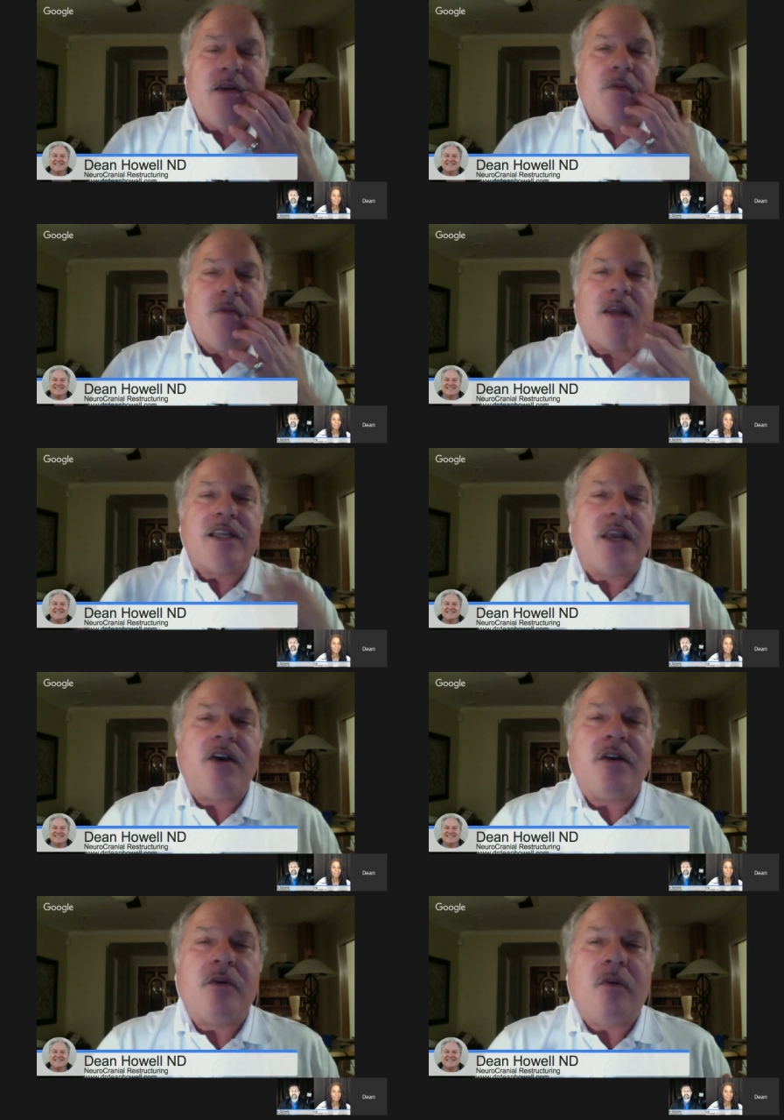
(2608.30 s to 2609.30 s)
because he
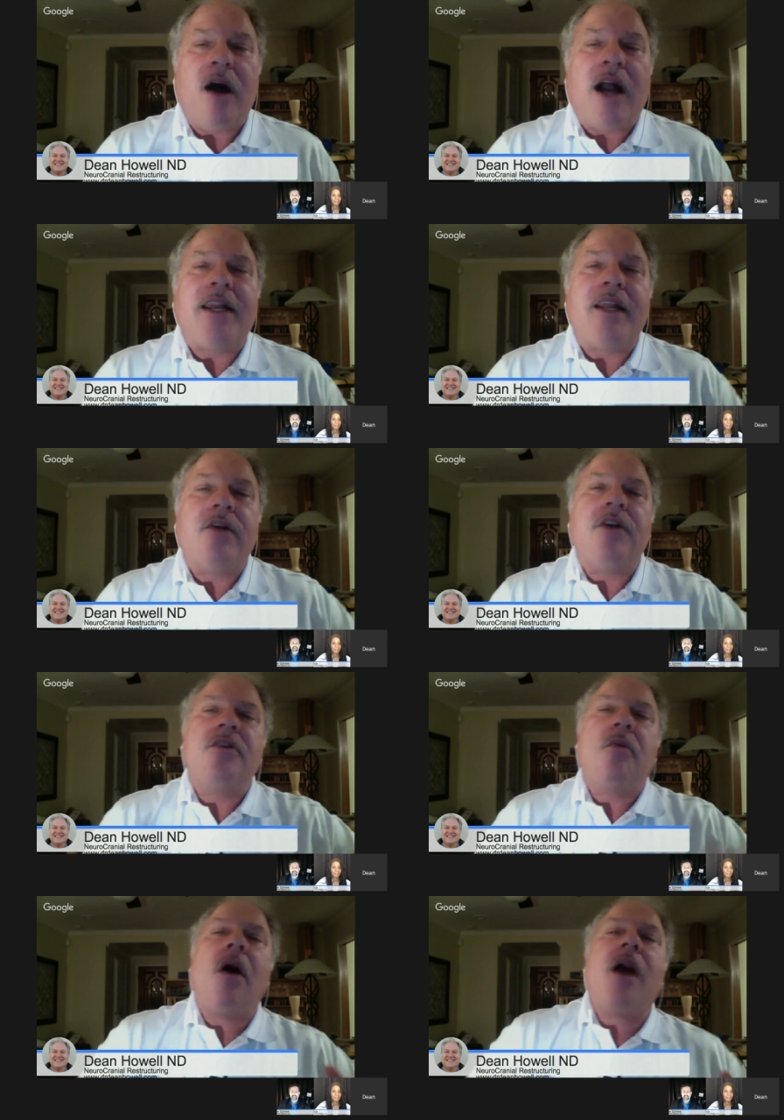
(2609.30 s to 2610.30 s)
couldn't walk, and he learned
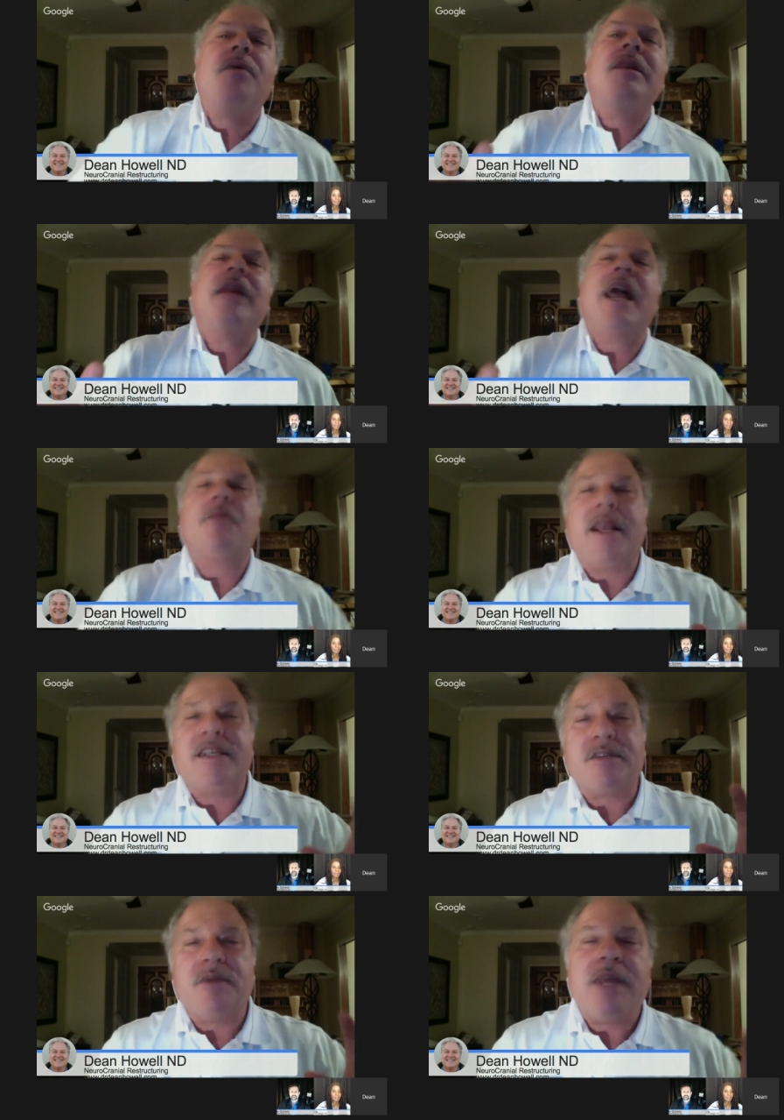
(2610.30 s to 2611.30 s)
to walk with leg
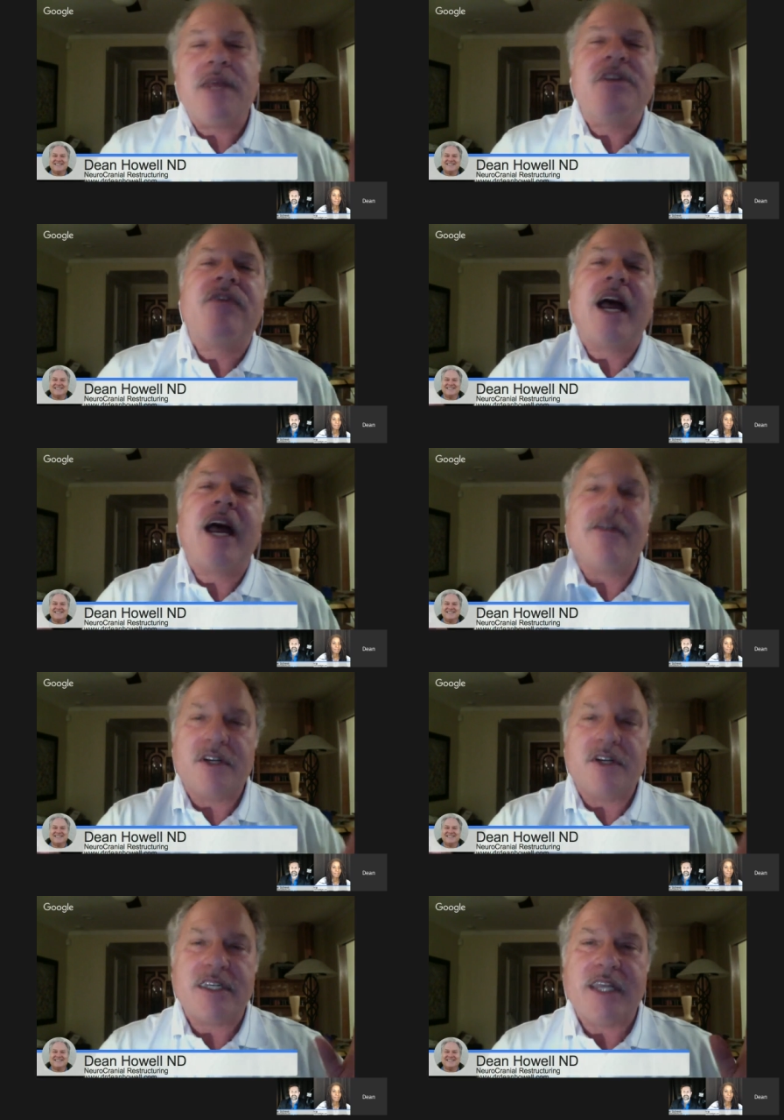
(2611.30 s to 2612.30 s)
braces when he was five
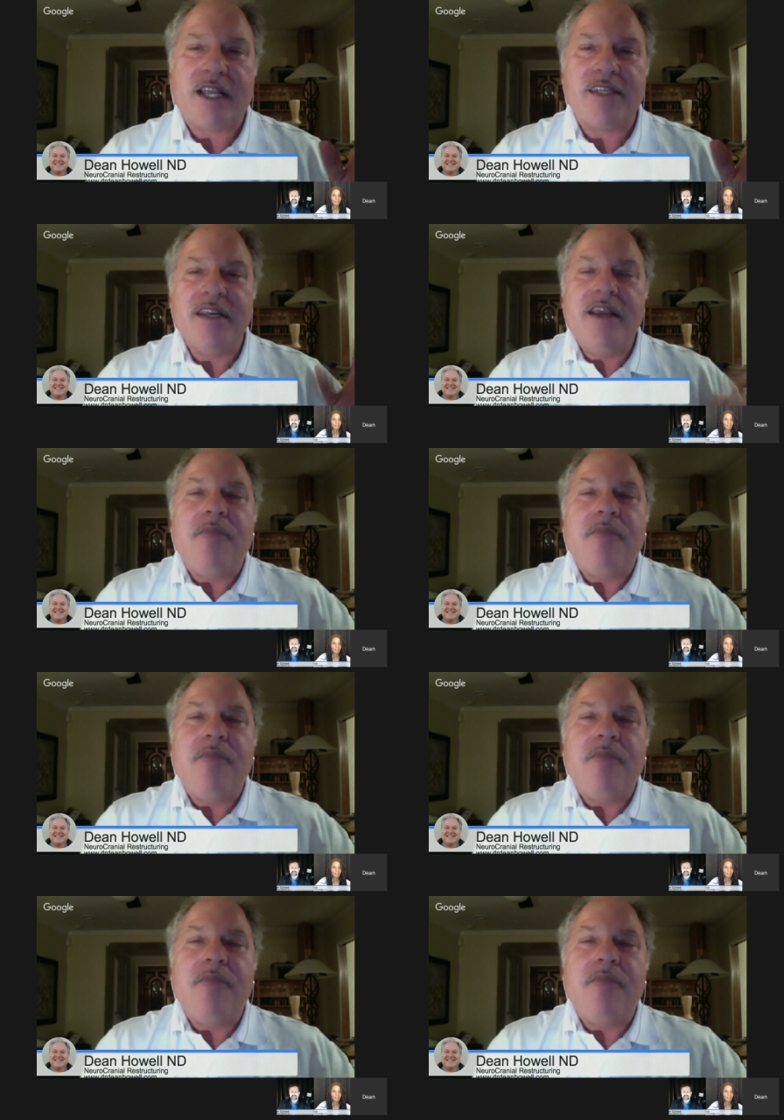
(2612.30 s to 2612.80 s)
or six.